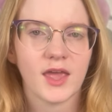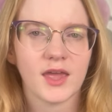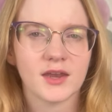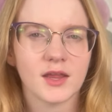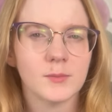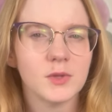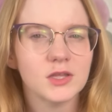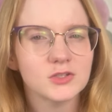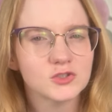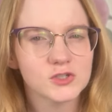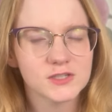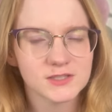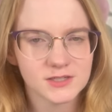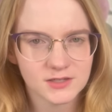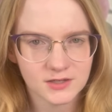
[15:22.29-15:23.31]
And I'm
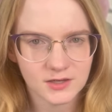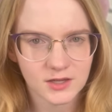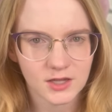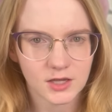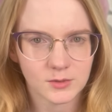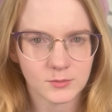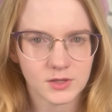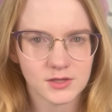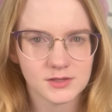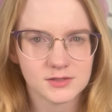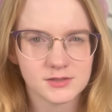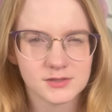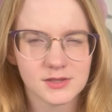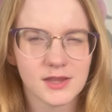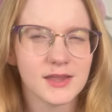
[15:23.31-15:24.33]
interested in him.
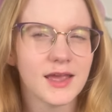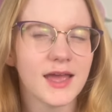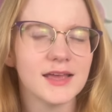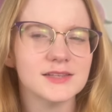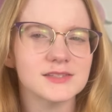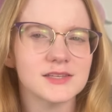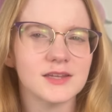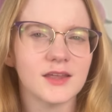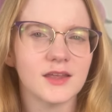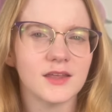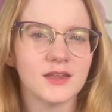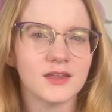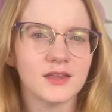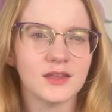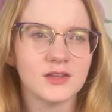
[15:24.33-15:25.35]
He's he has
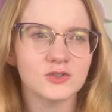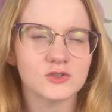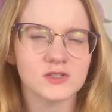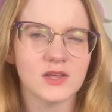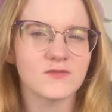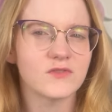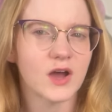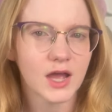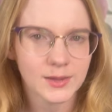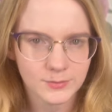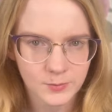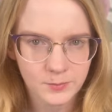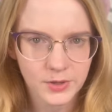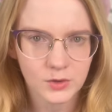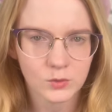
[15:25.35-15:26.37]
a interesting vibe
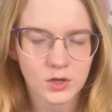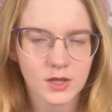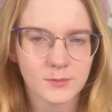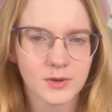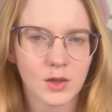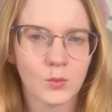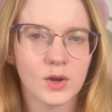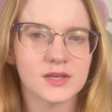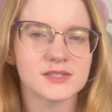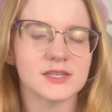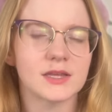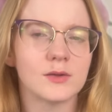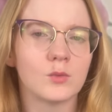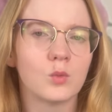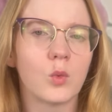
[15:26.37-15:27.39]
about him, and I want to
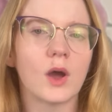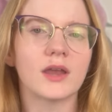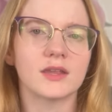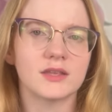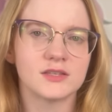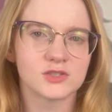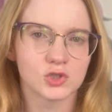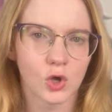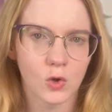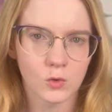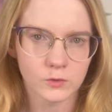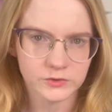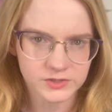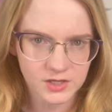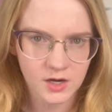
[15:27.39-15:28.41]
see what his
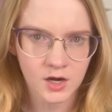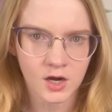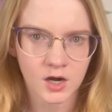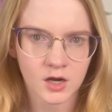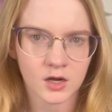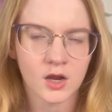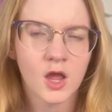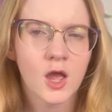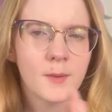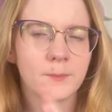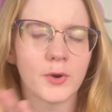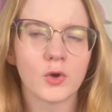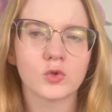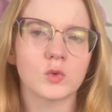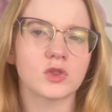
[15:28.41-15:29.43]
goals are,
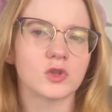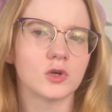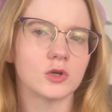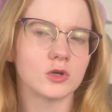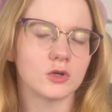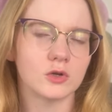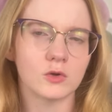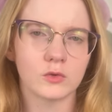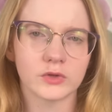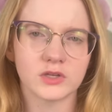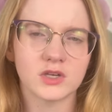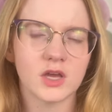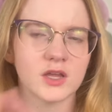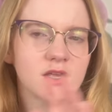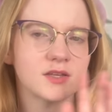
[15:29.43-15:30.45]
both with the Holy
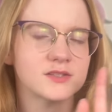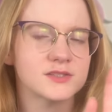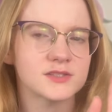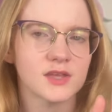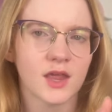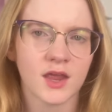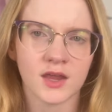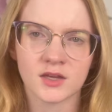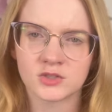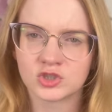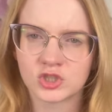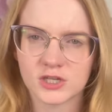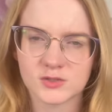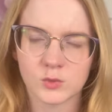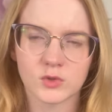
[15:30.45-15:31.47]
Knights
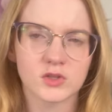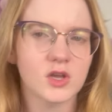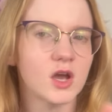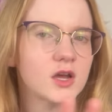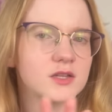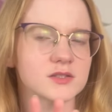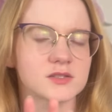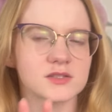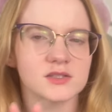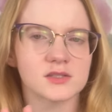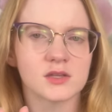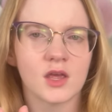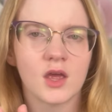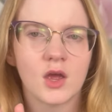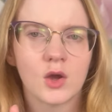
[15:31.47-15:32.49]
and just with
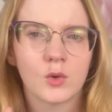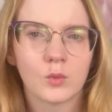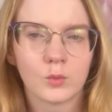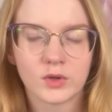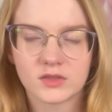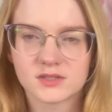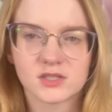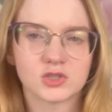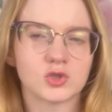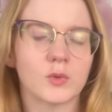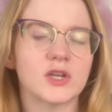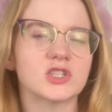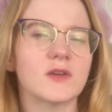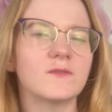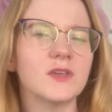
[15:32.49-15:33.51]
Guts, with the
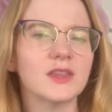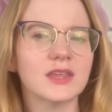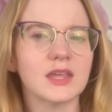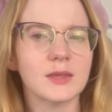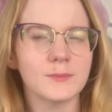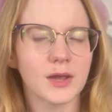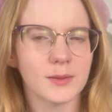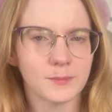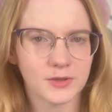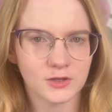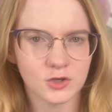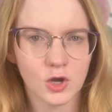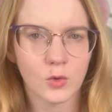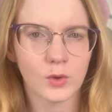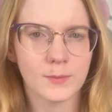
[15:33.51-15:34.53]
situation. I feel like he might be
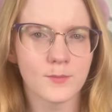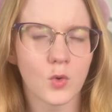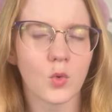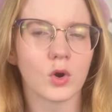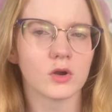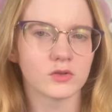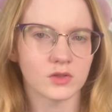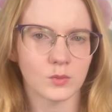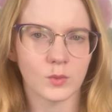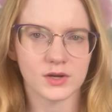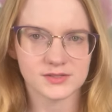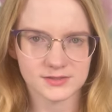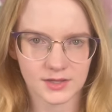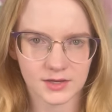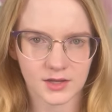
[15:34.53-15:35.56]
knowing more than what
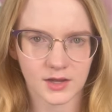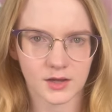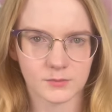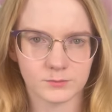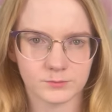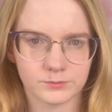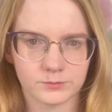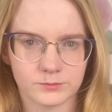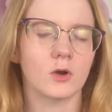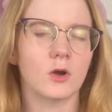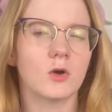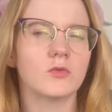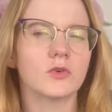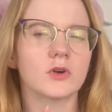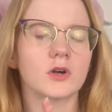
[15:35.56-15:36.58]
he's letting on
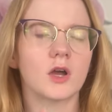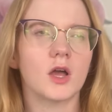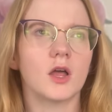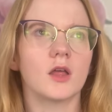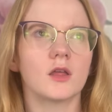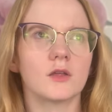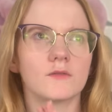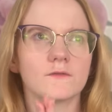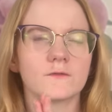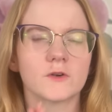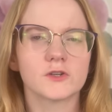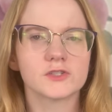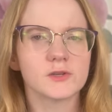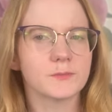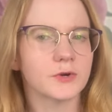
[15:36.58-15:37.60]
overall,
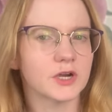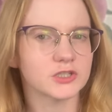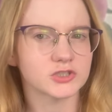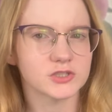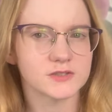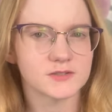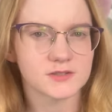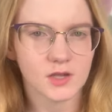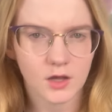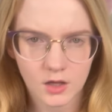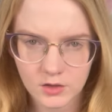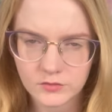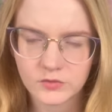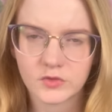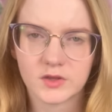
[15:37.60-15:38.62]
first impressions
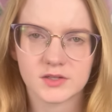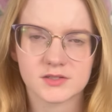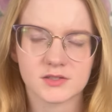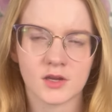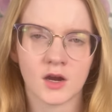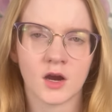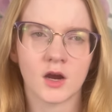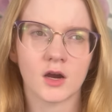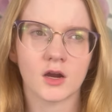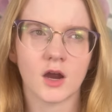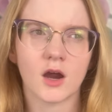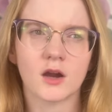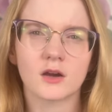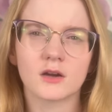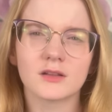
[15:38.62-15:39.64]
of this arc
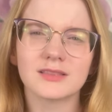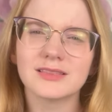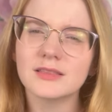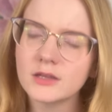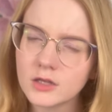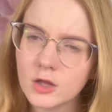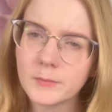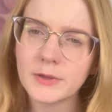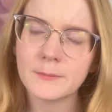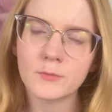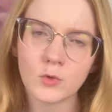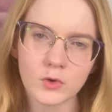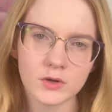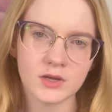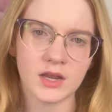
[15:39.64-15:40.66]
are a little bit
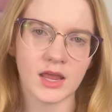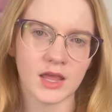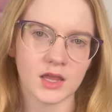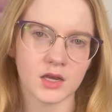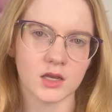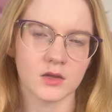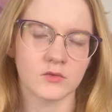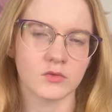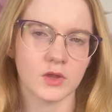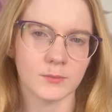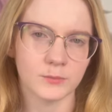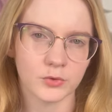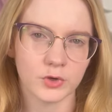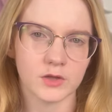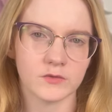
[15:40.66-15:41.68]
more negative
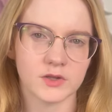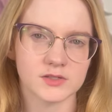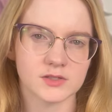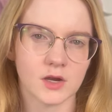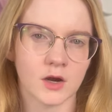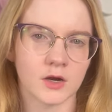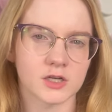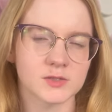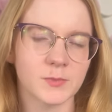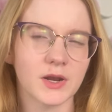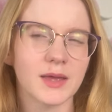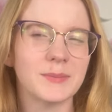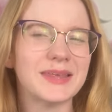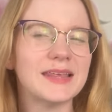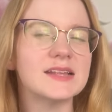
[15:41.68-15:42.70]
than previous arcs, but
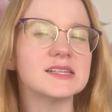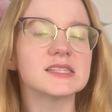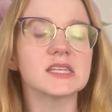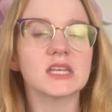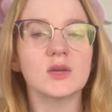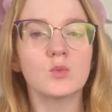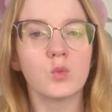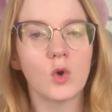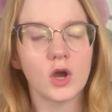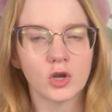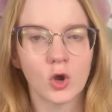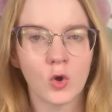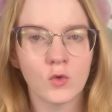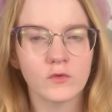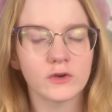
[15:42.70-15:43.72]
I'm easily won
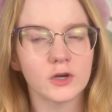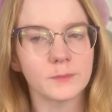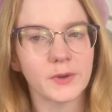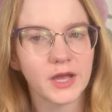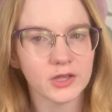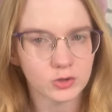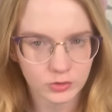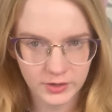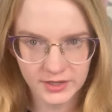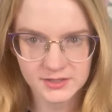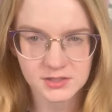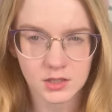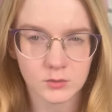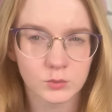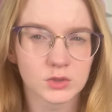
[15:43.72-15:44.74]
over by
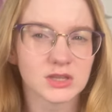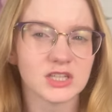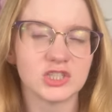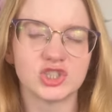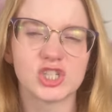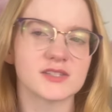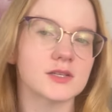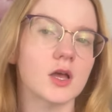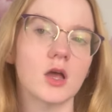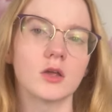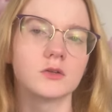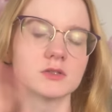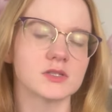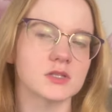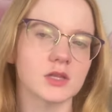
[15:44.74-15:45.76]
crazy religious
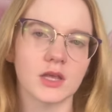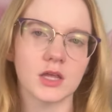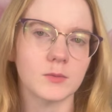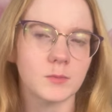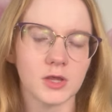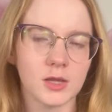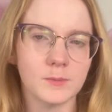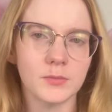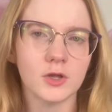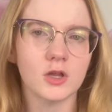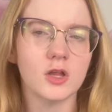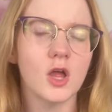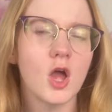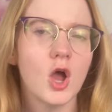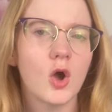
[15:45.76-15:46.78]
cults like
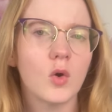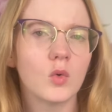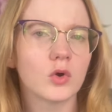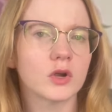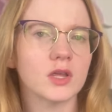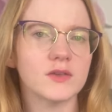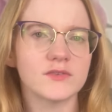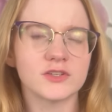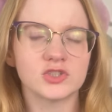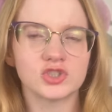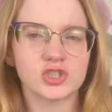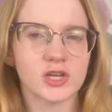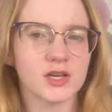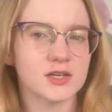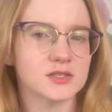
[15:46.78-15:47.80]
people, or even
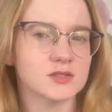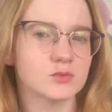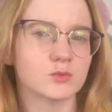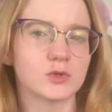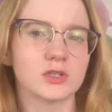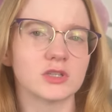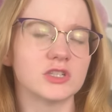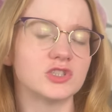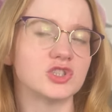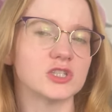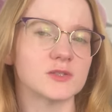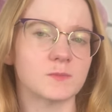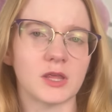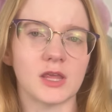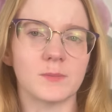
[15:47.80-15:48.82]
just
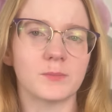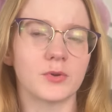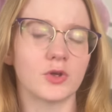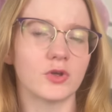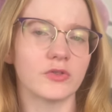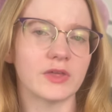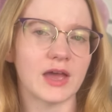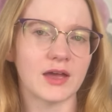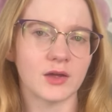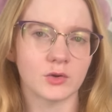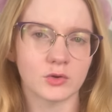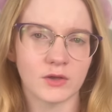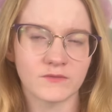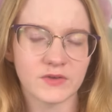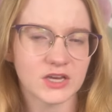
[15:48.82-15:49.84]
religious people that
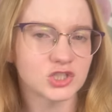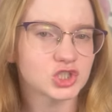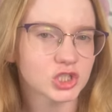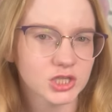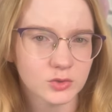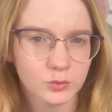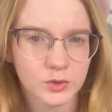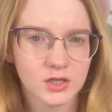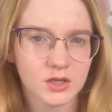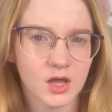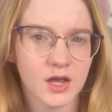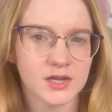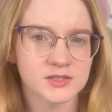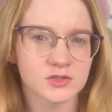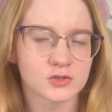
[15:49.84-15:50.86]
eventually
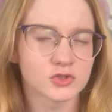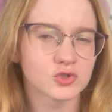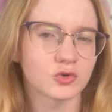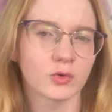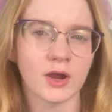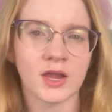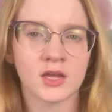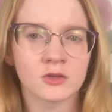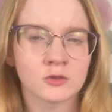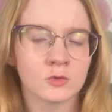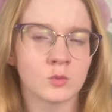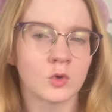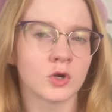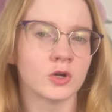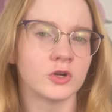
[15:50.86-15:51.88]
realize there's gray in the
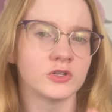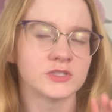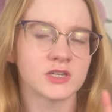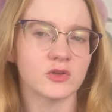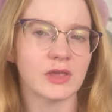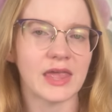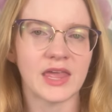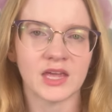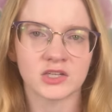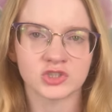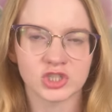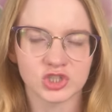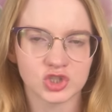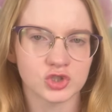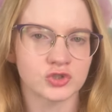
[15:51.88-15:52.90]
world and you can't
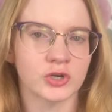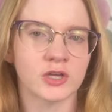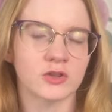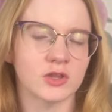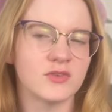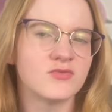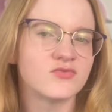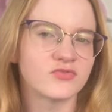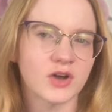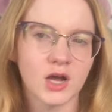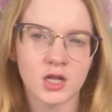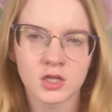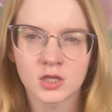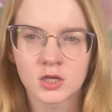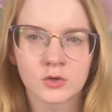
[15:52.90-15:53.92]
just strictly
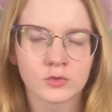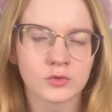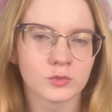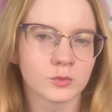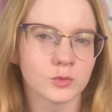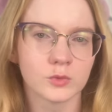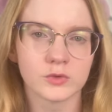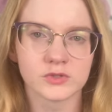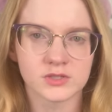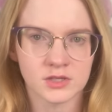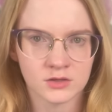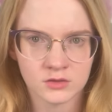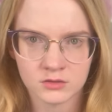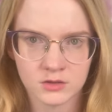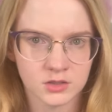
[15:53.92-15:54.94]
follow the rules
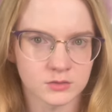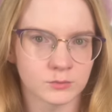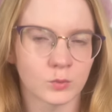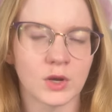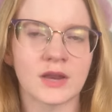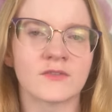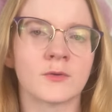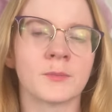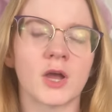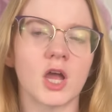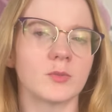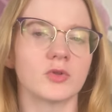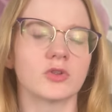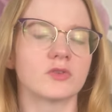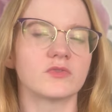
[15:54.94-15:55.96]
in the whatever
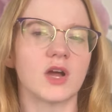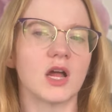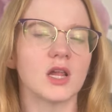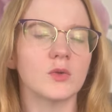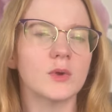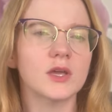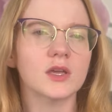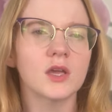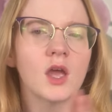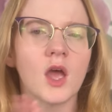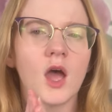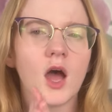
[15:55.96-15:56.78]
Bible they're following.